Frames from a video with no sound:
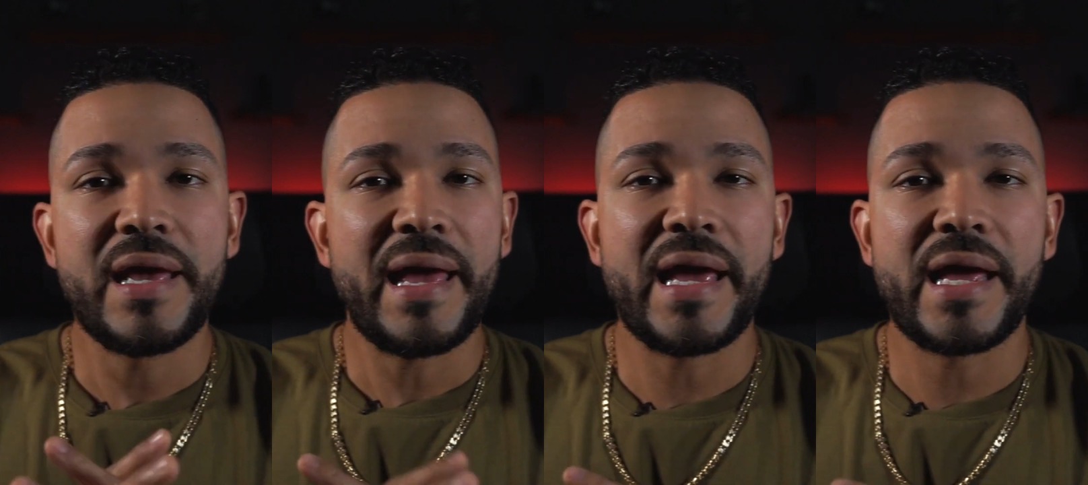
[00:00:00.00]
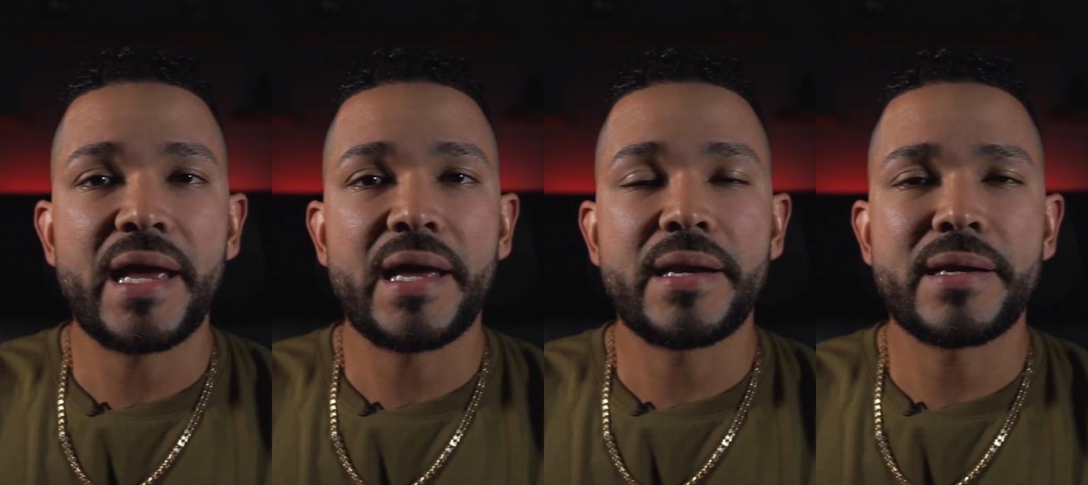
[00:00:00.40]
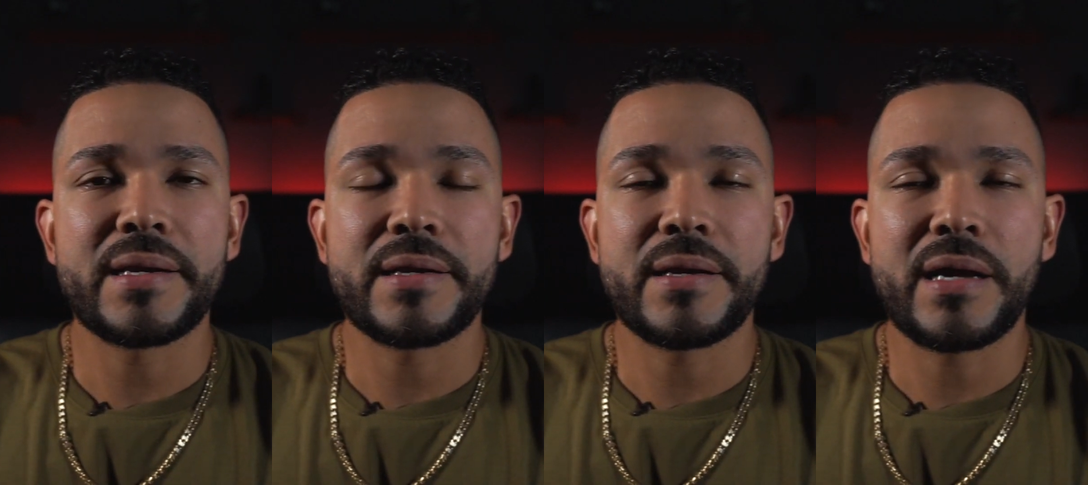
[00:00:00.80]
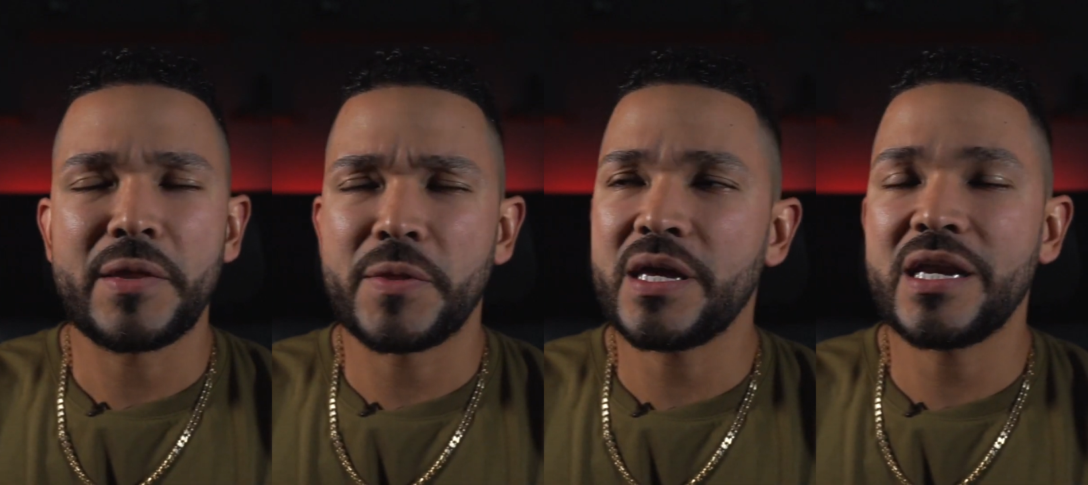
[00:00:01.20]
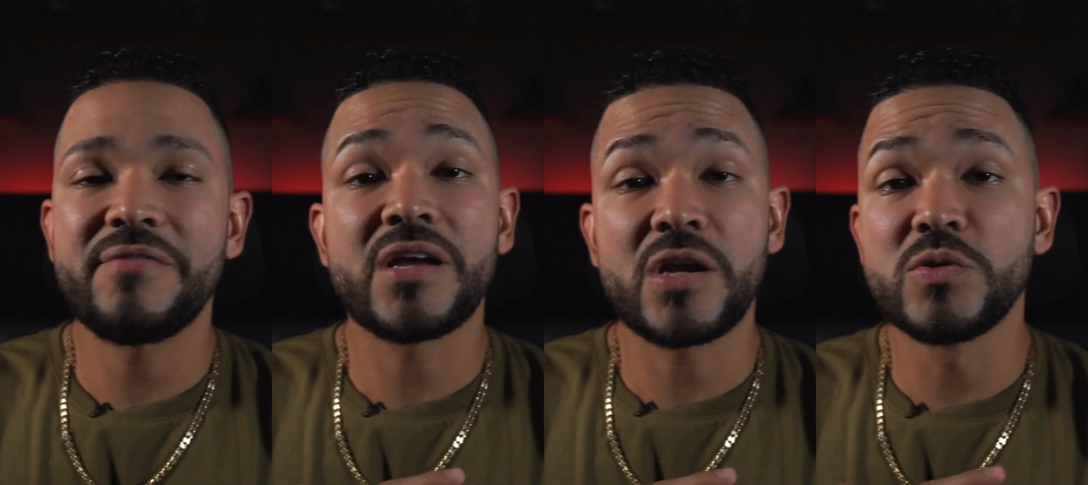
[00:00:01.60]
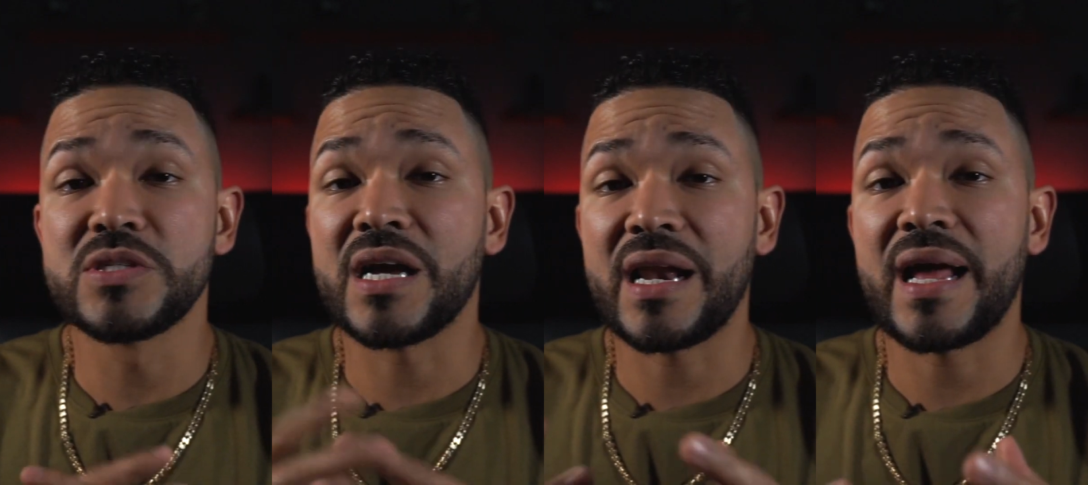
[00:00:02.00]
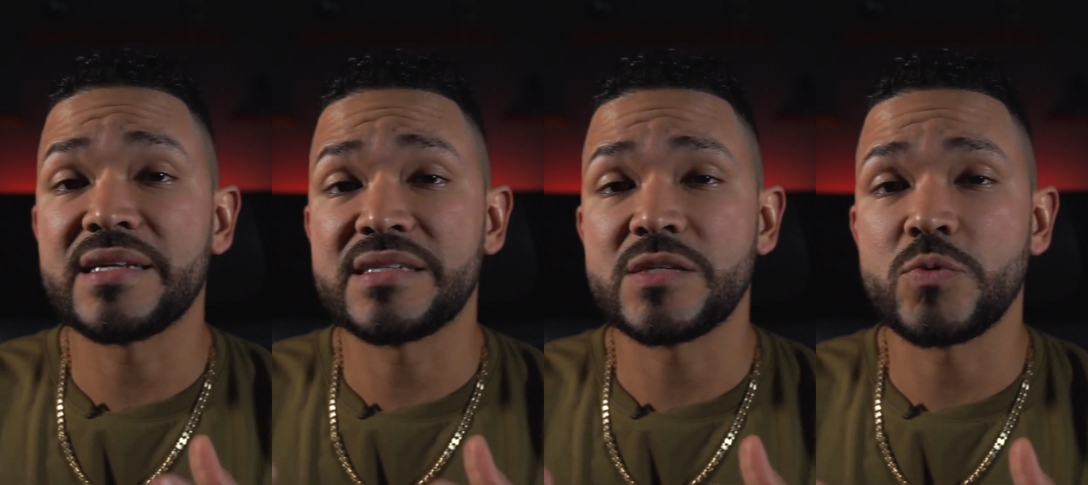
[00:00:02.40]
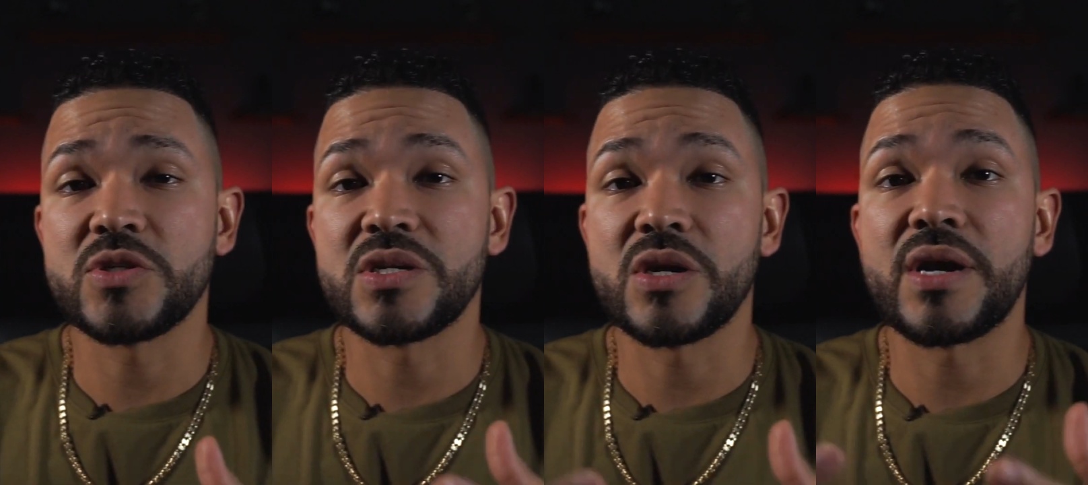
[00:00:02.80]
And I think it even includes a class as well to learn